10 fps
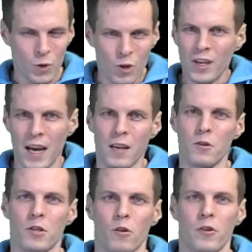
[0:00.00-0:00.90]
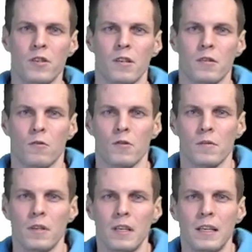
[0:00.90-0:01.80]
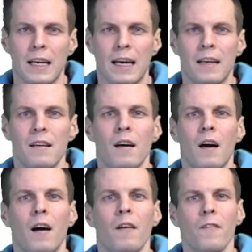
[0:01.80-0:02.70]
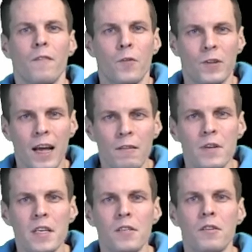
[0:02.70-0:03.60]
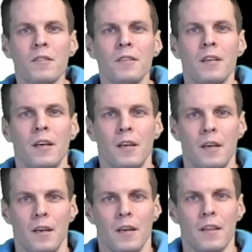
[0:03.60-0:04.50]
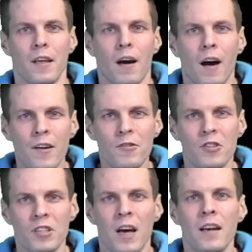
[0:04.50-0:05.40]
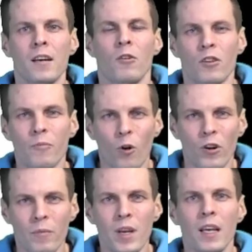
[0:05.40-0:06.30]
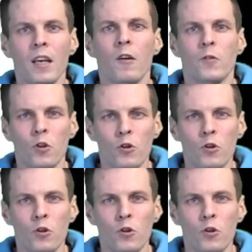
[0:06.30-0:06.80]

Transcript: You can use the original source. And uh, for that reason, the understanding on the, or the meaning of the